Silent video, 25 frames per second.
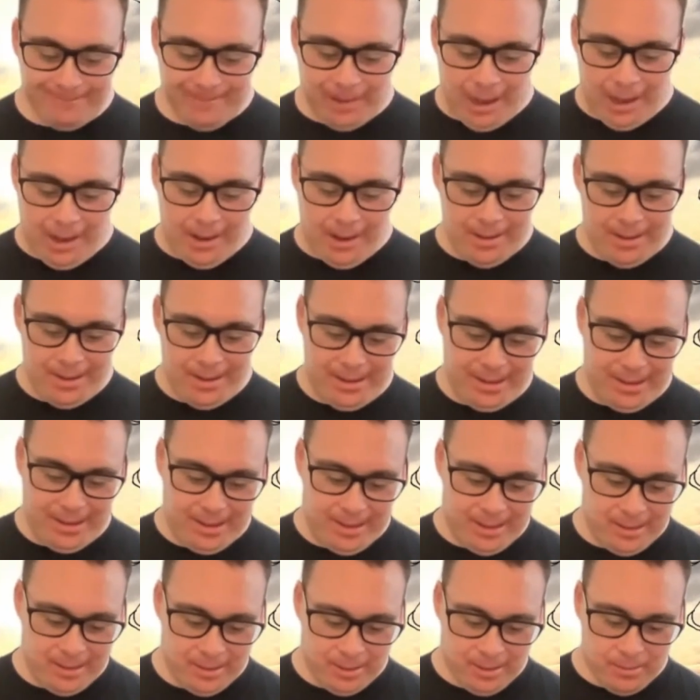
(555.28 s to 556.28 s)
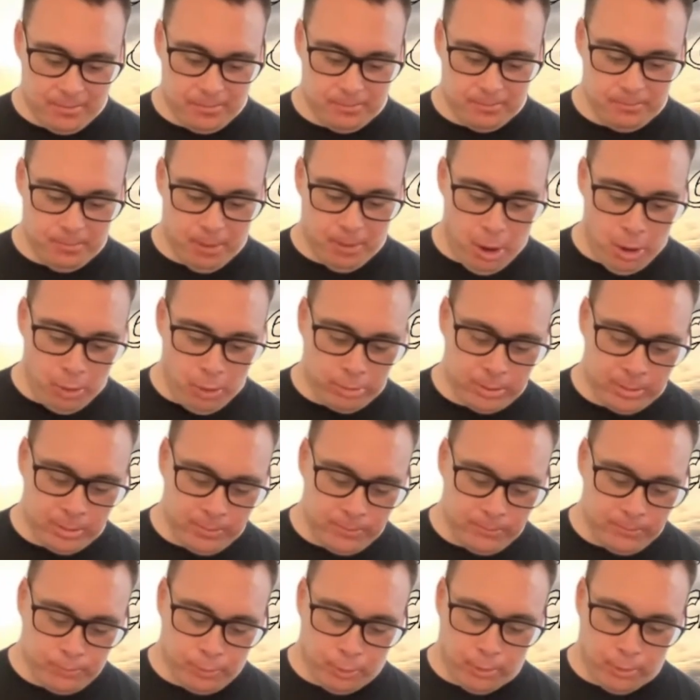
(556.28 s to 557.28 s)
finally, most
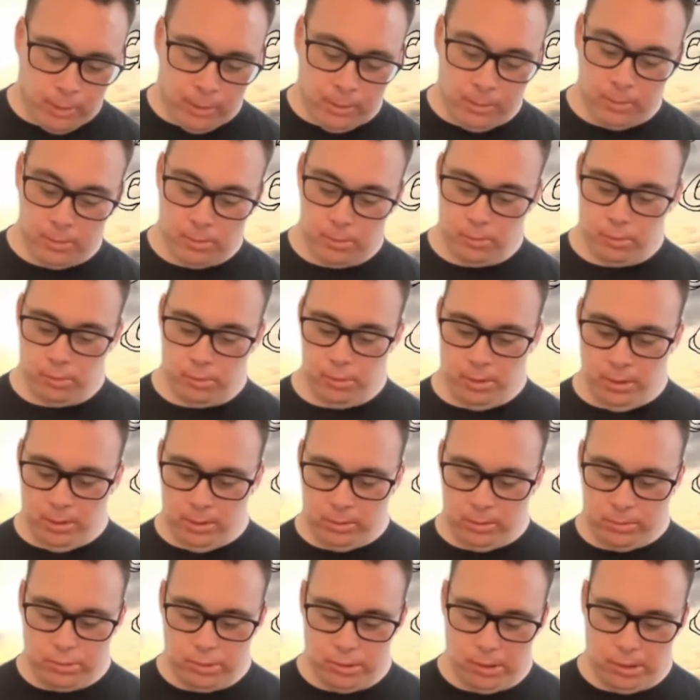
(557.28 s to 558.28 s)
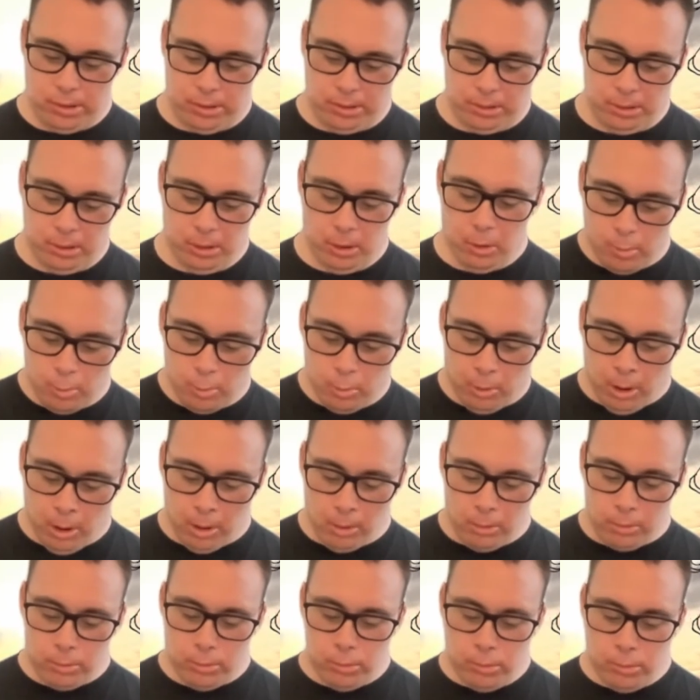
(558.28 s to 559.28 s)
important question,
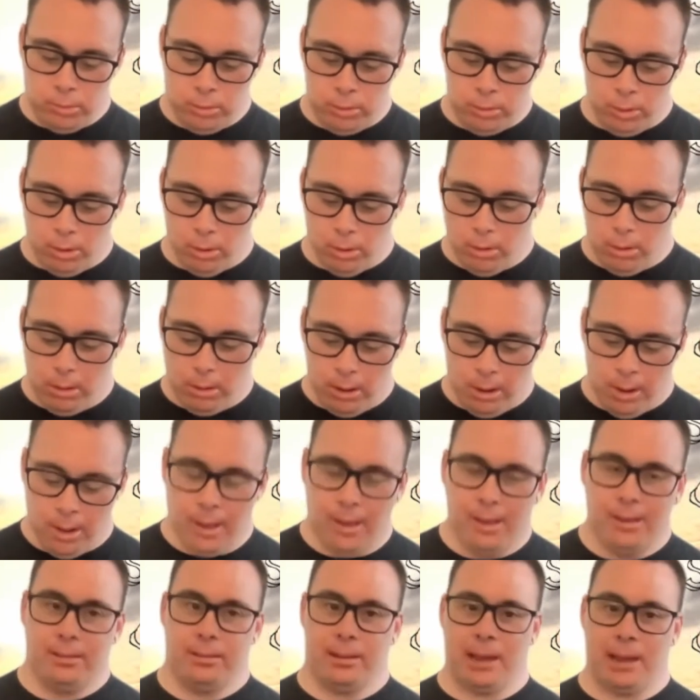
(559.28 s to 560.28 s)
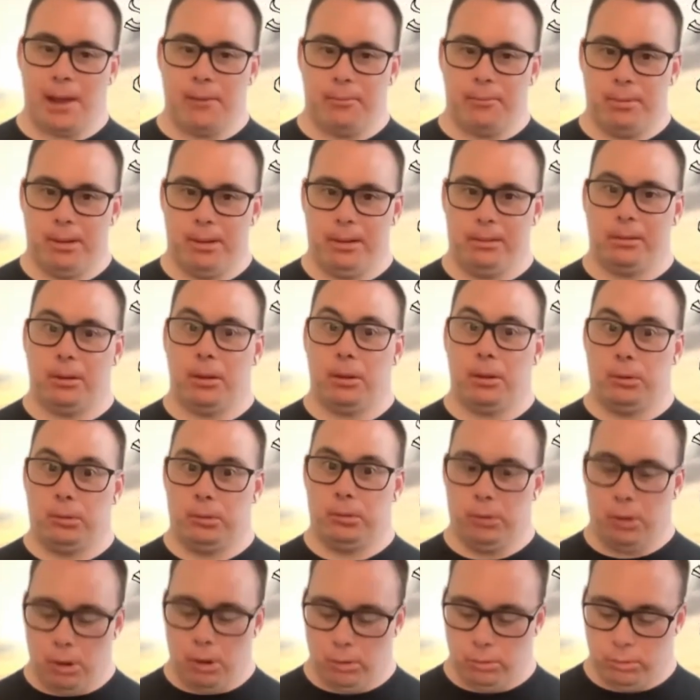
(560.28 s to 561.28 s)
what's your favorite
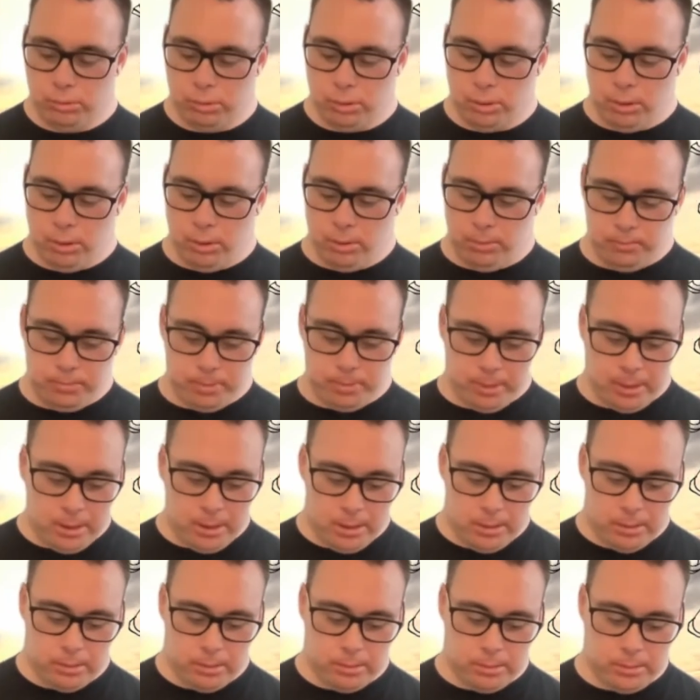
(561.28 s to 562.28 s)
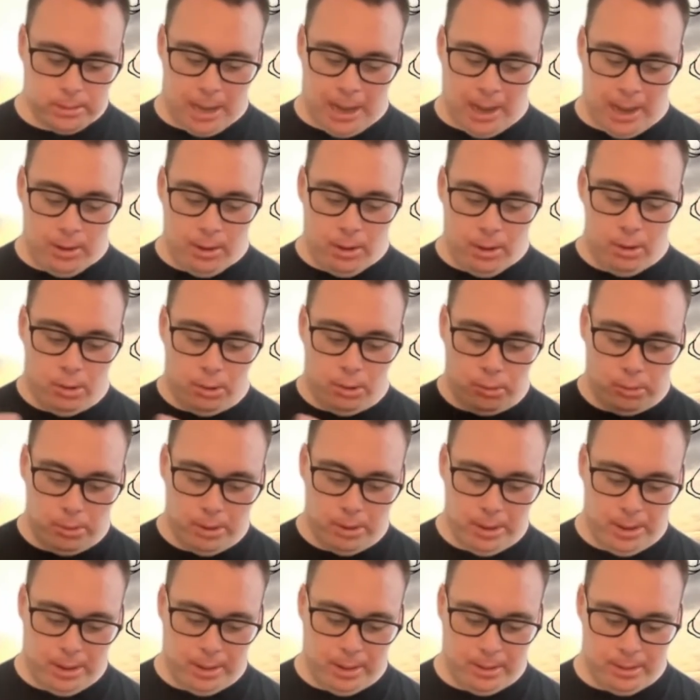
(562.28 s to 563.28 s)
YouTube channel?
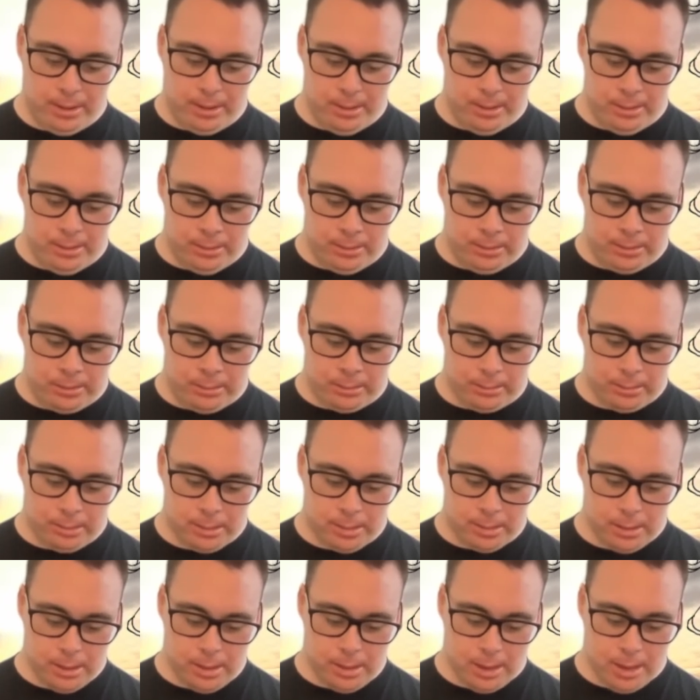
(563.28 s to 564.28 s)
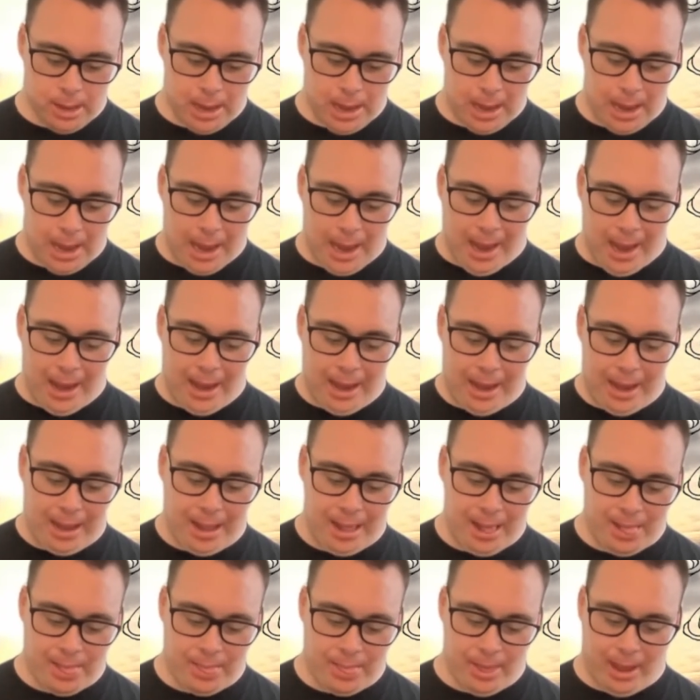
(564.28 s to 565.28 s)
It is A,
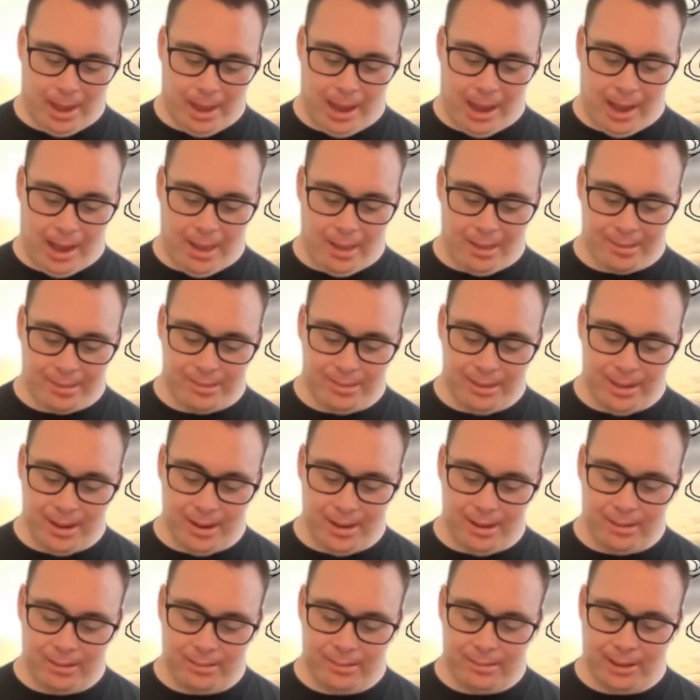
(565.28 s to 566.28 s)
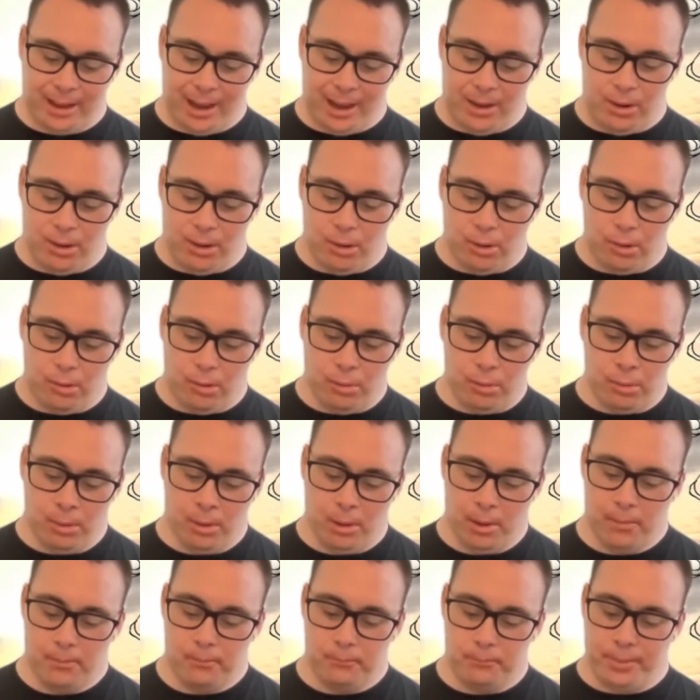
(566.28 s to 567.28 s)
the Alex Nedden channel,
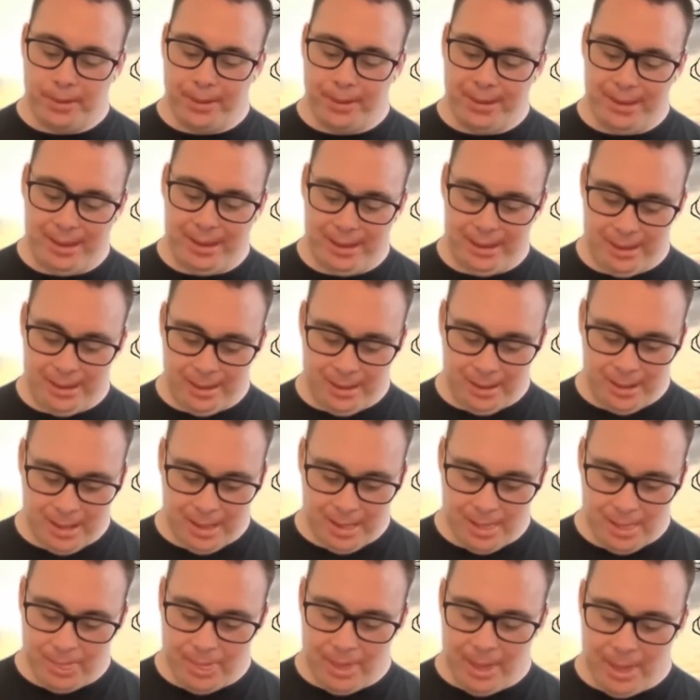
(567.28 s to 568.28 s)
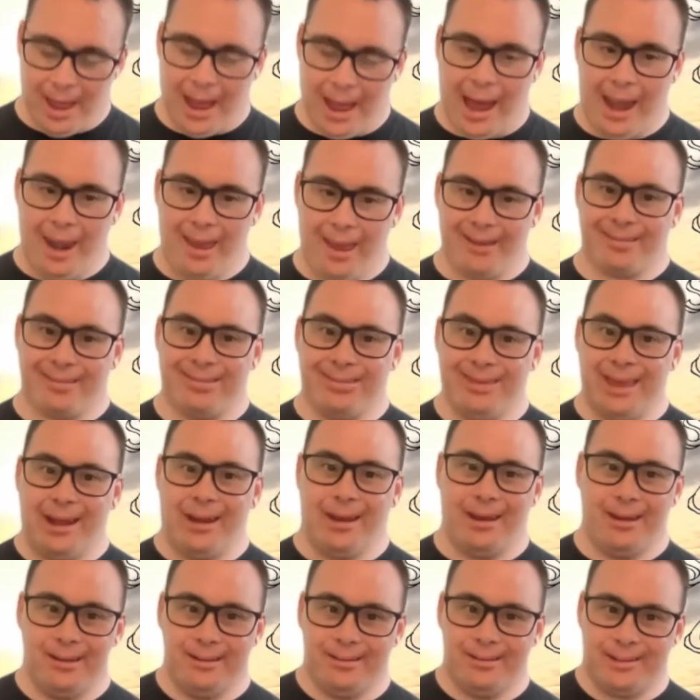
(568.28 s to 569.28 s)
B, the Alex
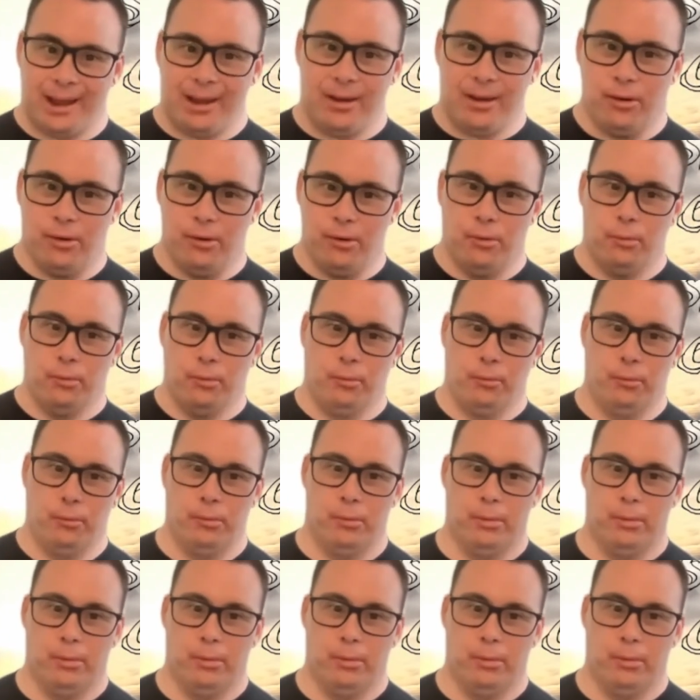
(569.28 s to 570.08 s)
Nedden channel.